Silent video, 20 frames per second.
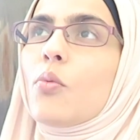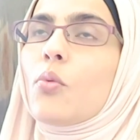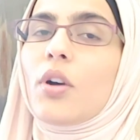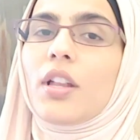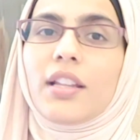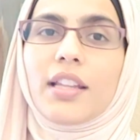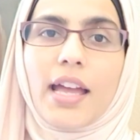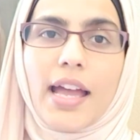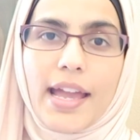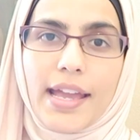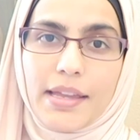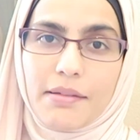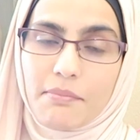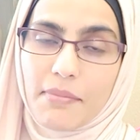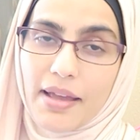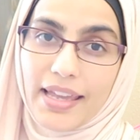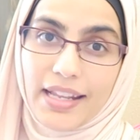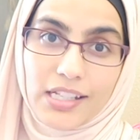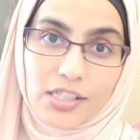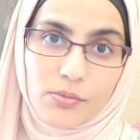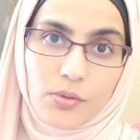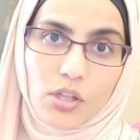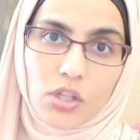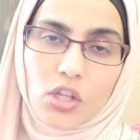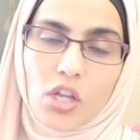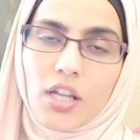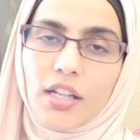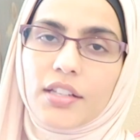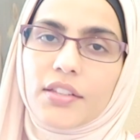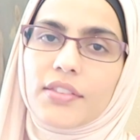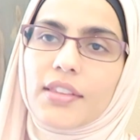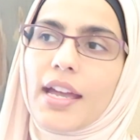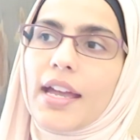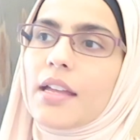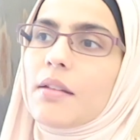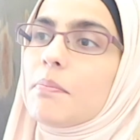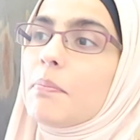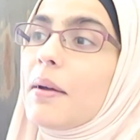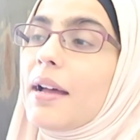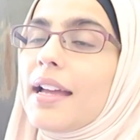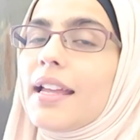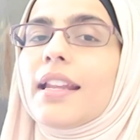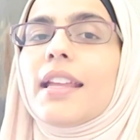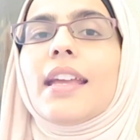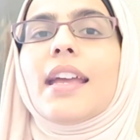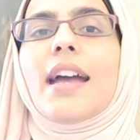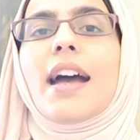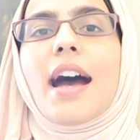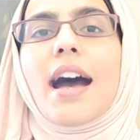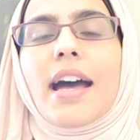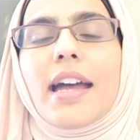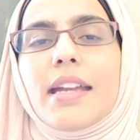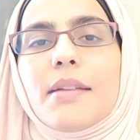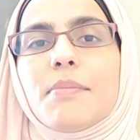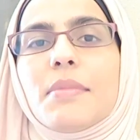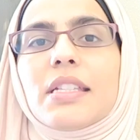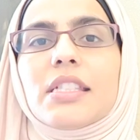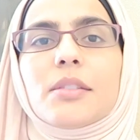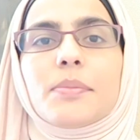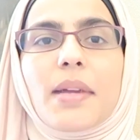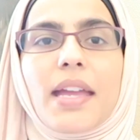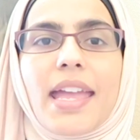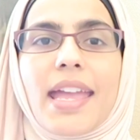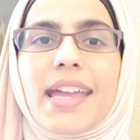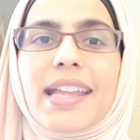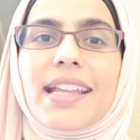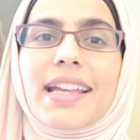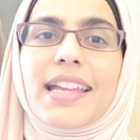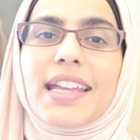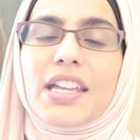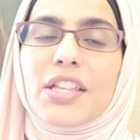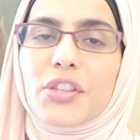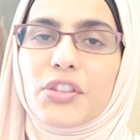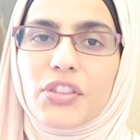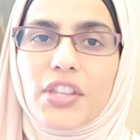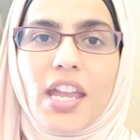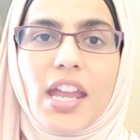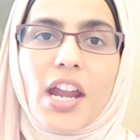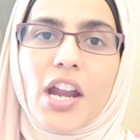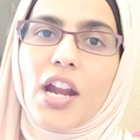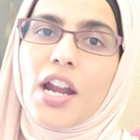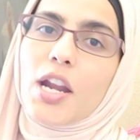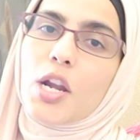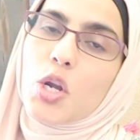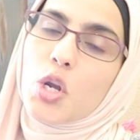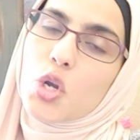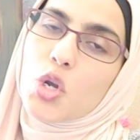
Well, I might as well call it that, but I mix my henna in there.